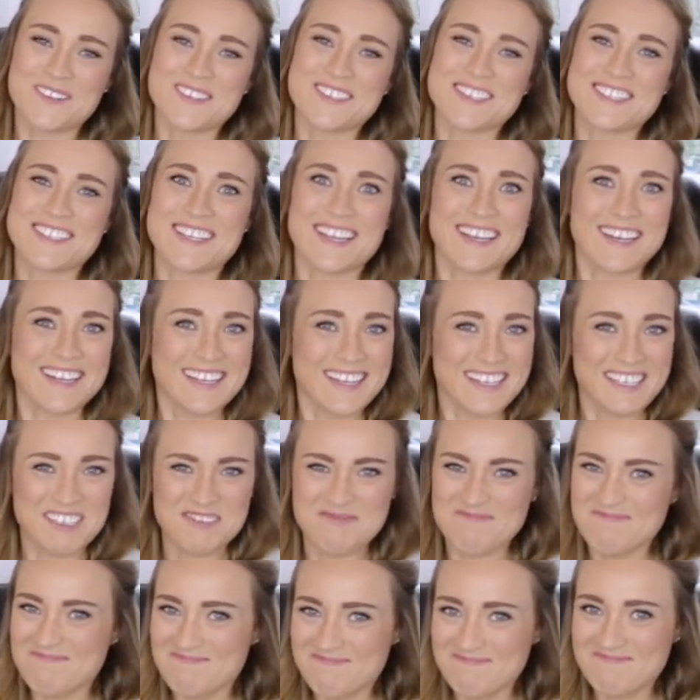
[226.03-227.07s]
You're just
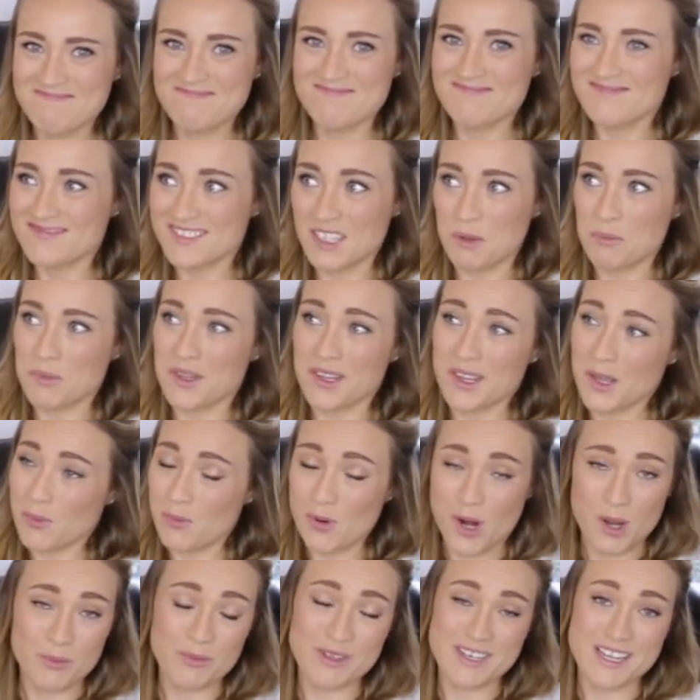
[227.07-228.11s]
getting something
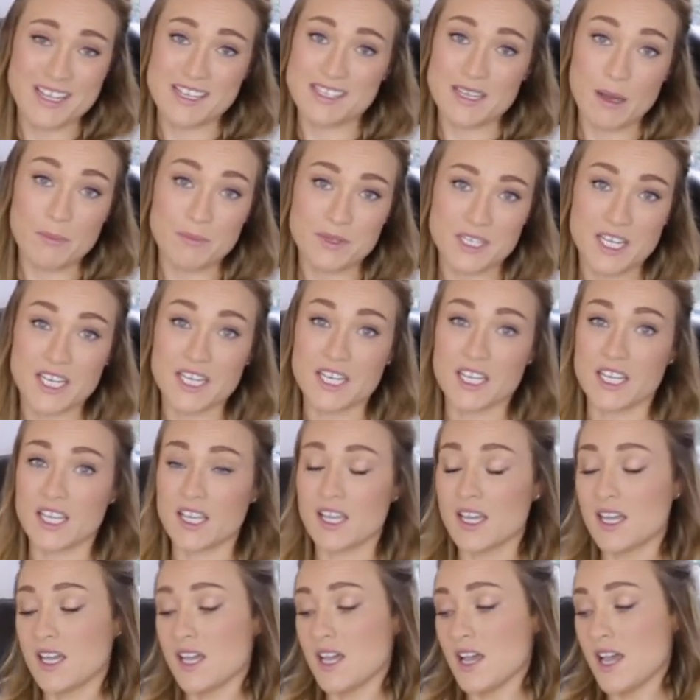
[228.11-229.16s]
that probably needs
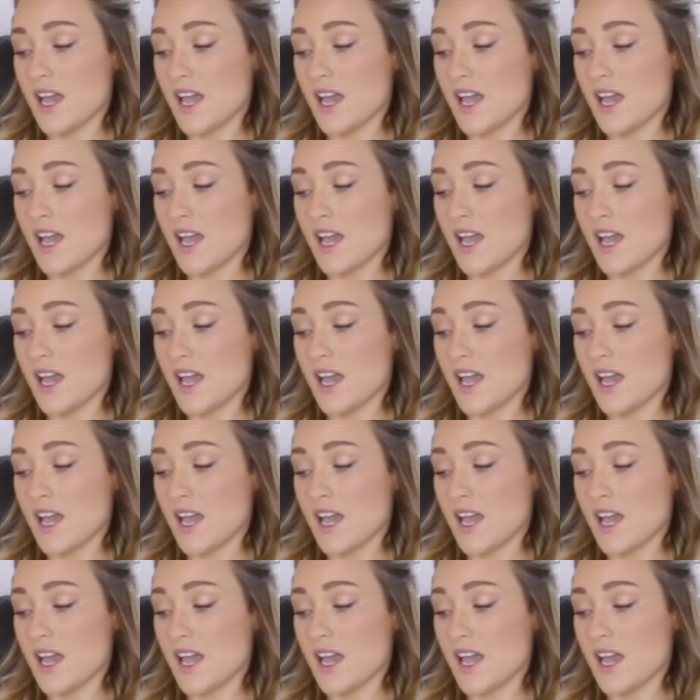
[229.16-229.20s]
updating.